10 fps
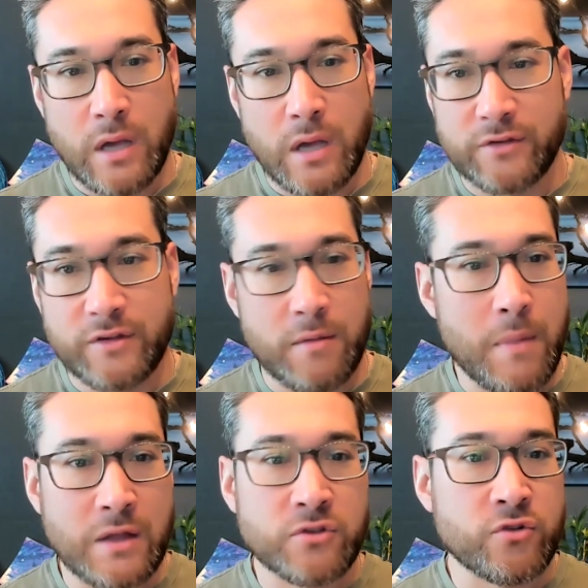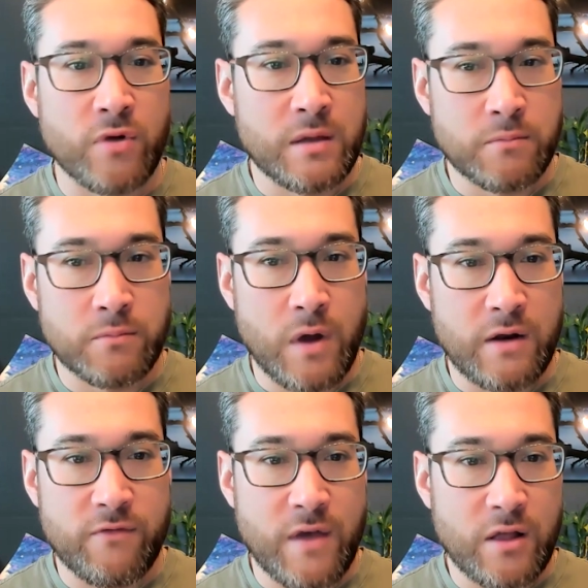I'll say, mainstream,
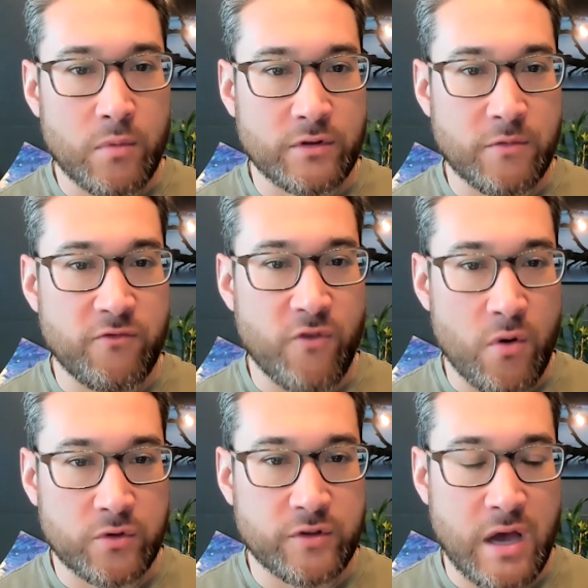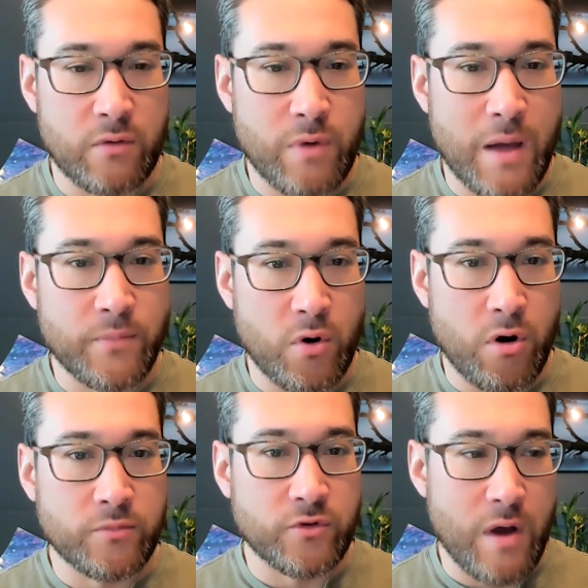right, available to folks to kind of wrap their
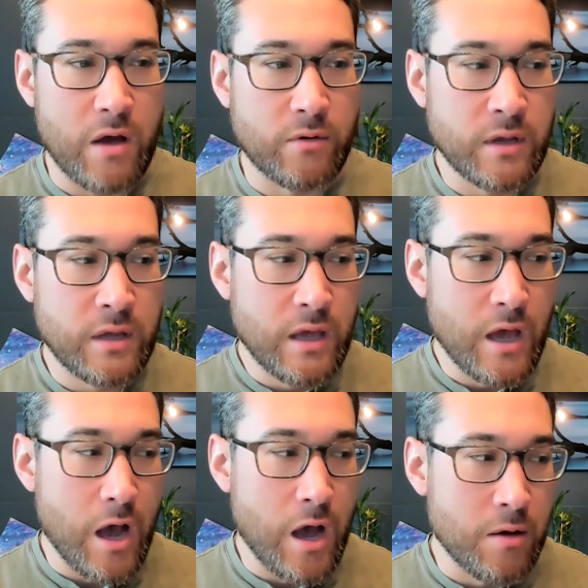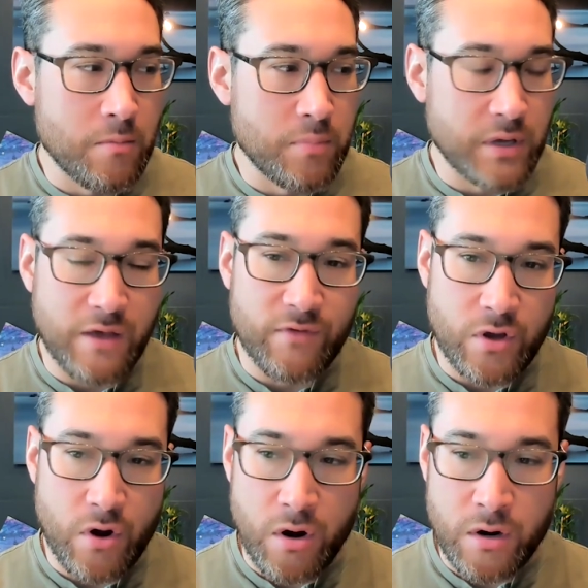arms around. Um, but given
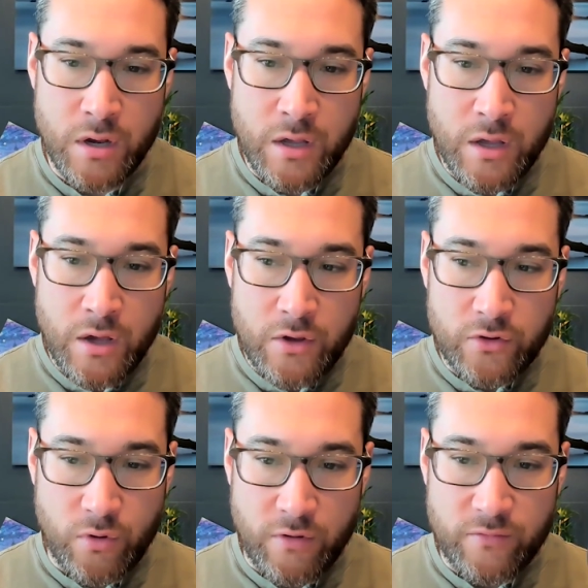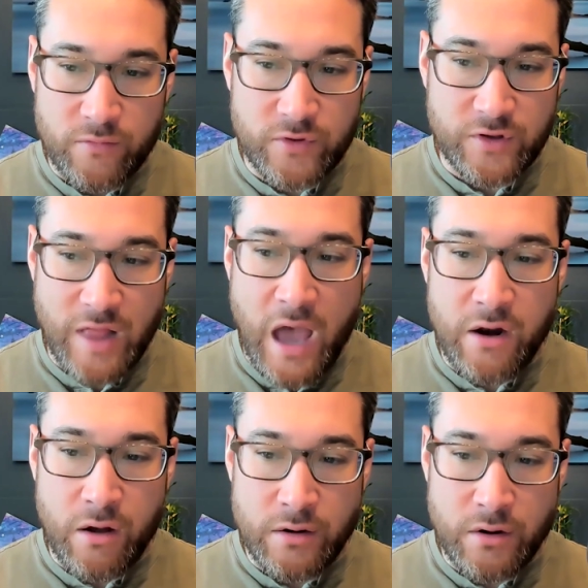your sort of
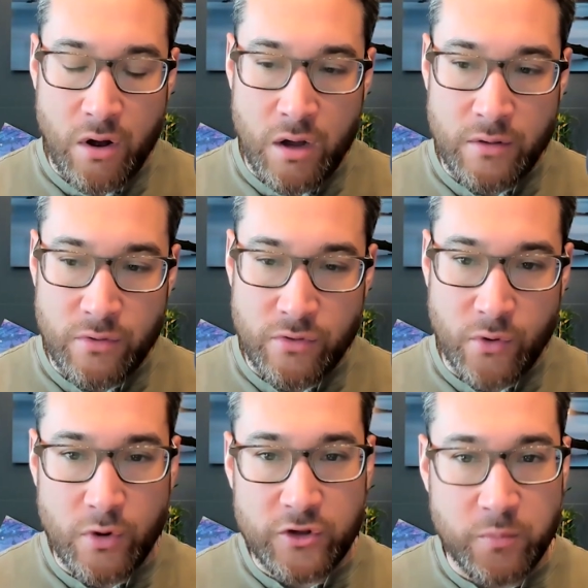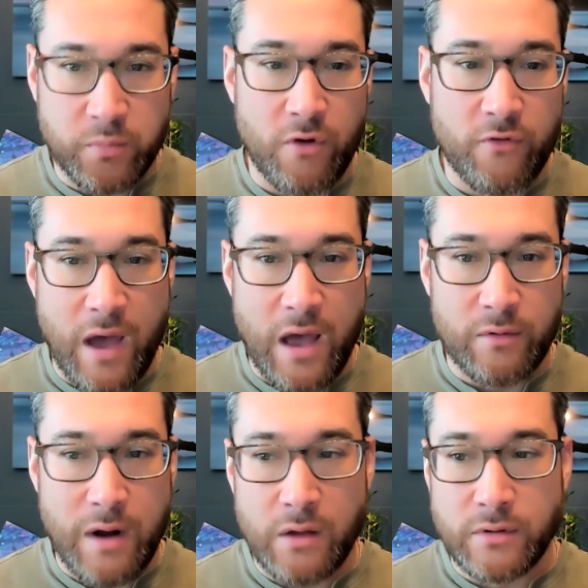slide on on the risk profile
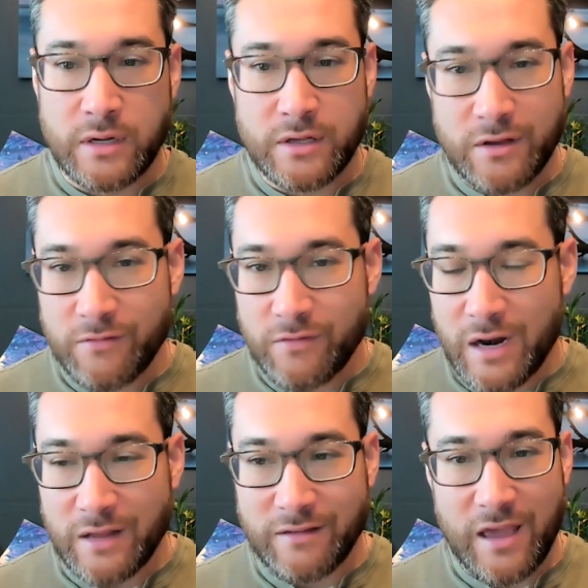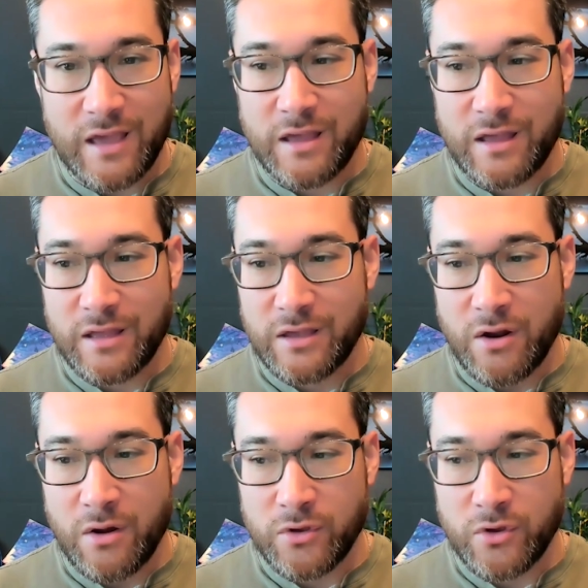around it, you've got to take you
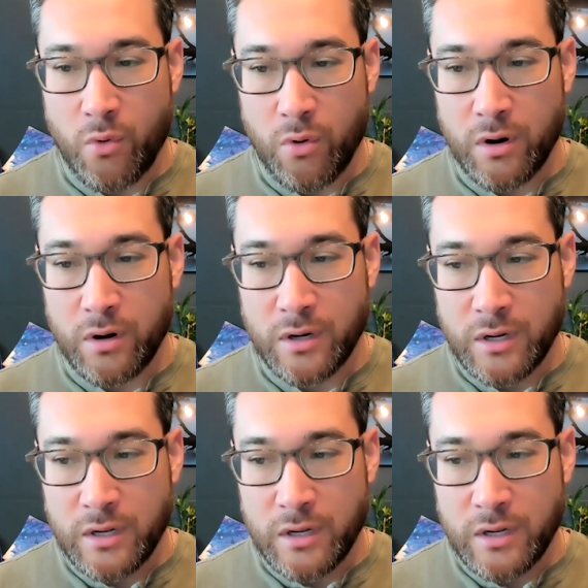know your